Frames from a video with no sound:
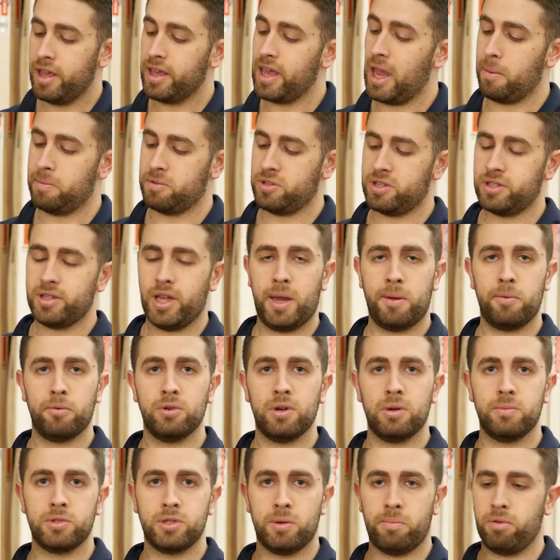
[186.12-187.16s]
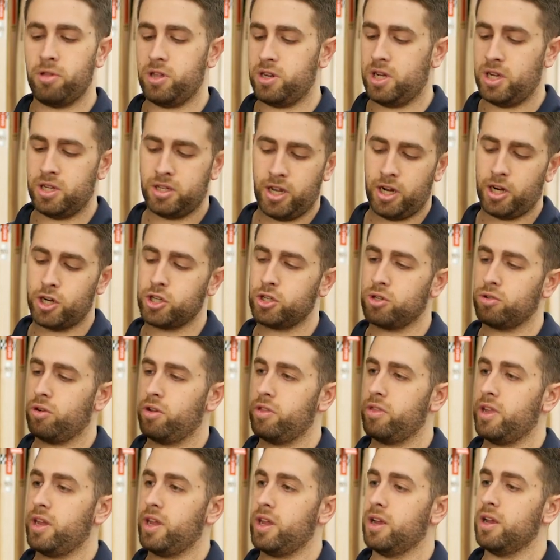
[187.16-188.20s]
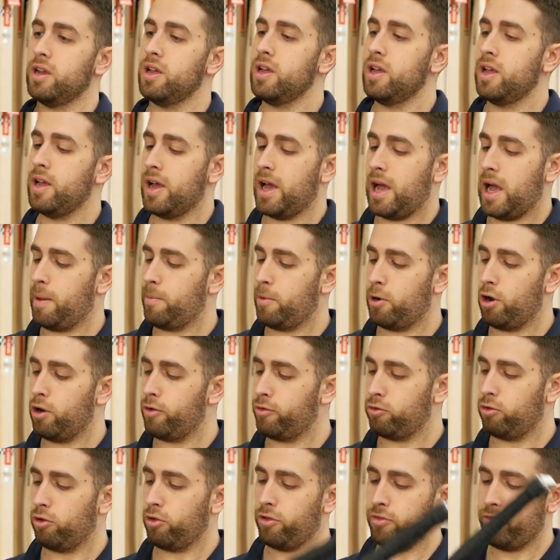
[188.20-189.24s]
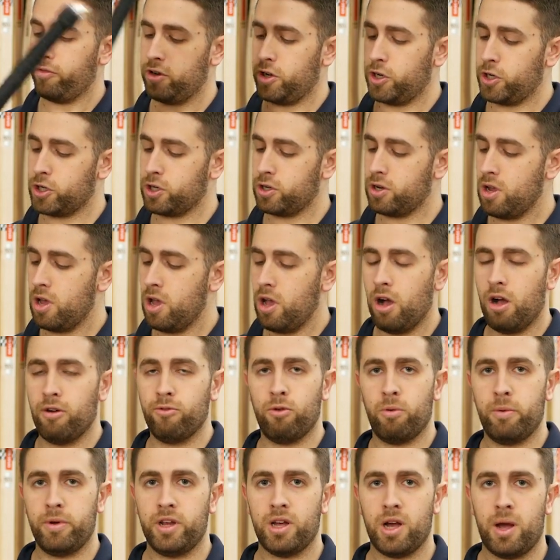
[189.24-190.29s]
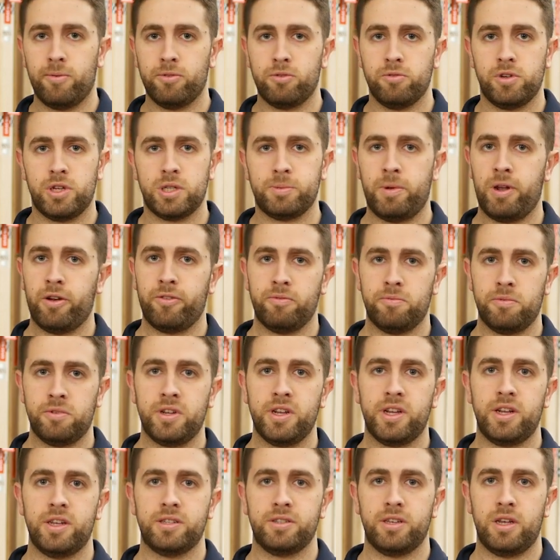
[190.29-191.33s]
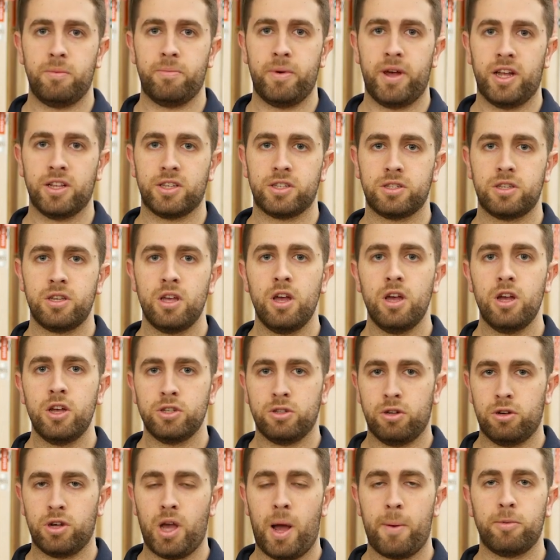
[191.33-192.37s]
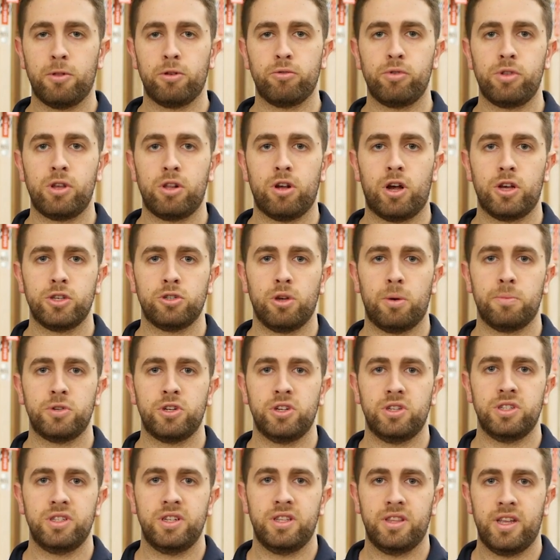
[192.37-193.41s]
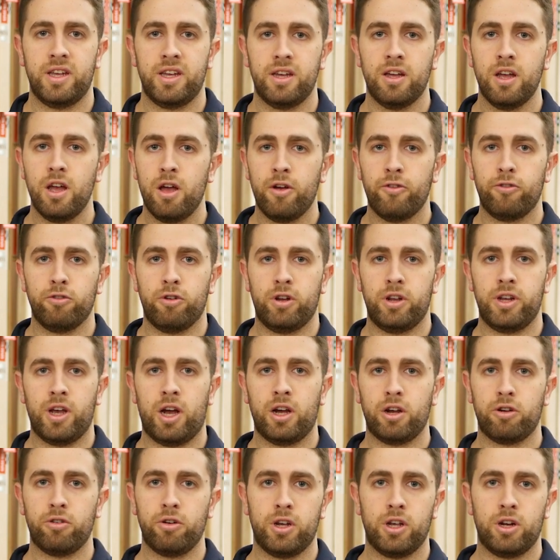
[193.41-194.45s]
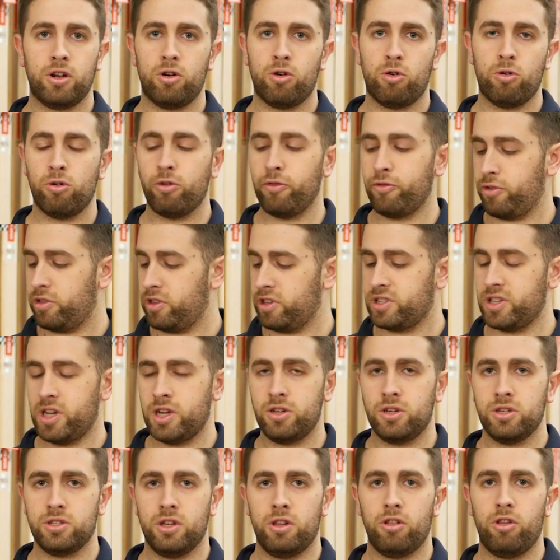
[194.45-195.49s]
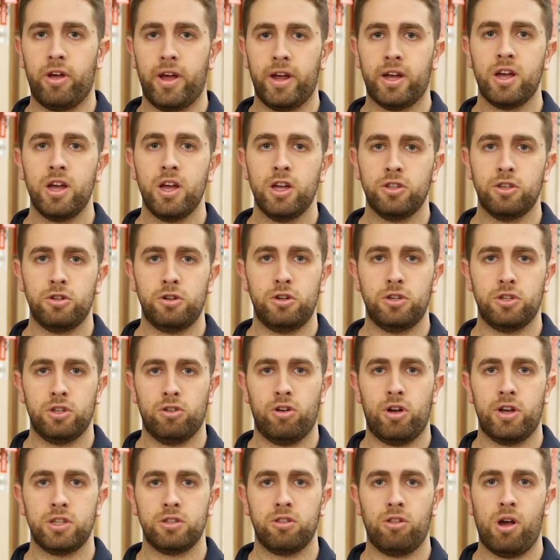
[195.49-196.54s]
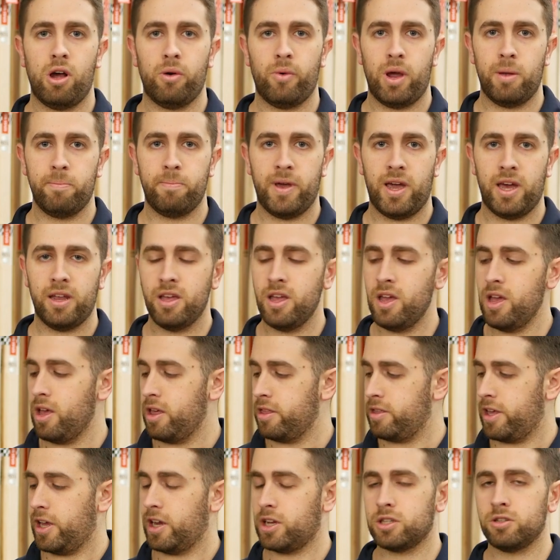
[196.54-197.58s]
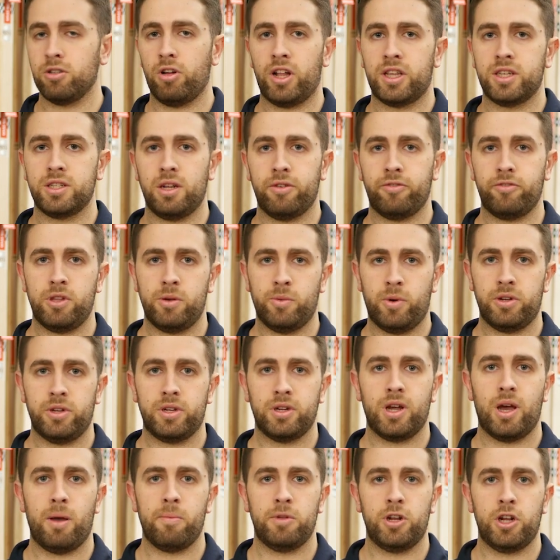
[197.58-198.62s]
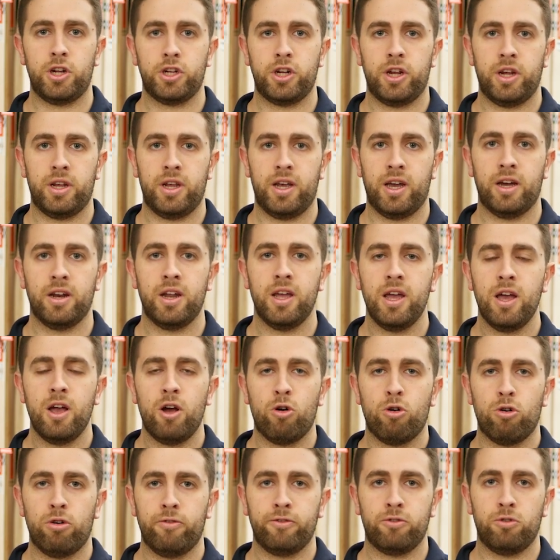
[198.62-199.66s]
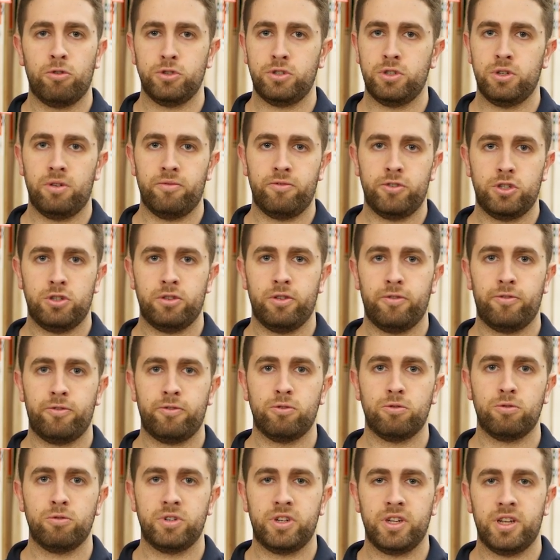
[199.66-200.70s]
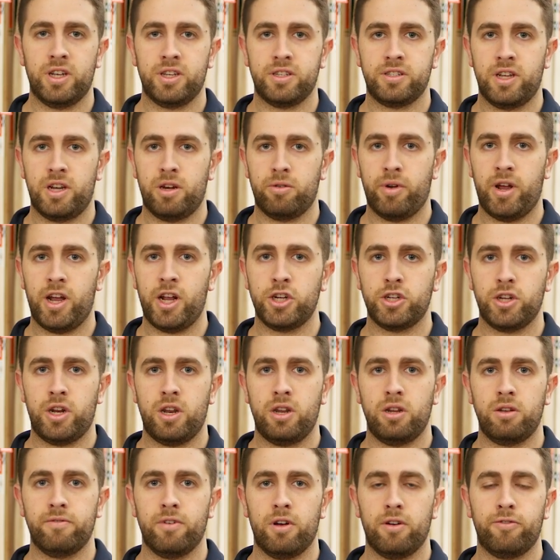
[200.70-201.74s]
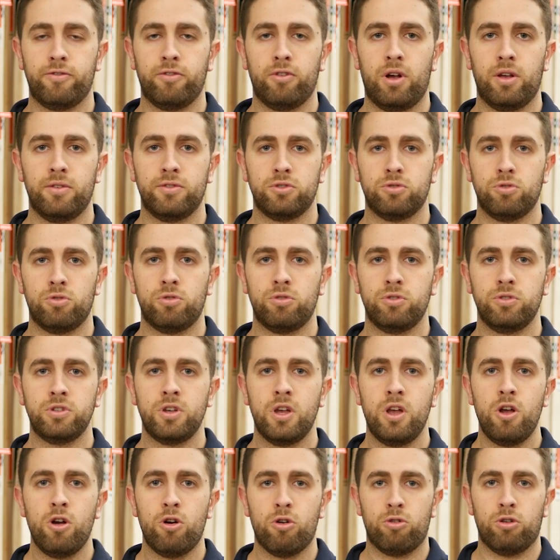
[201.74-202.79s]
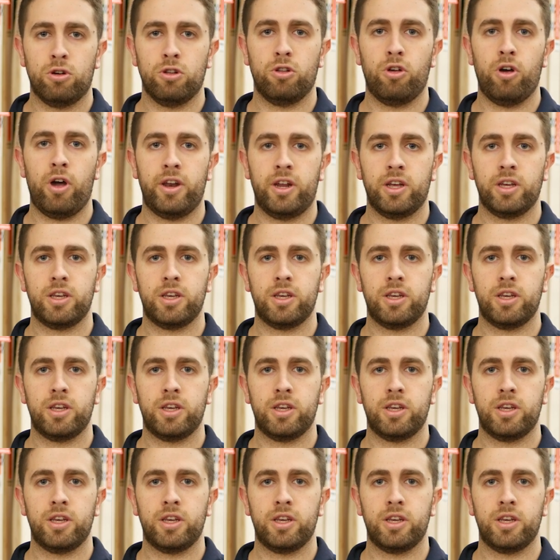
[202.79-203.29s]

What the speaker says: Keeps the same grip, so plenty of texture on there, and overall the finish of what we come to expect from the DSC bats. So a couple of really nice options in there for a young cricketer or for the seniors that like to use a nice lightweight bat. The XLite's definitely one to come in and check out, or of course you can visit the full DSC range at any of our 5 stores or online at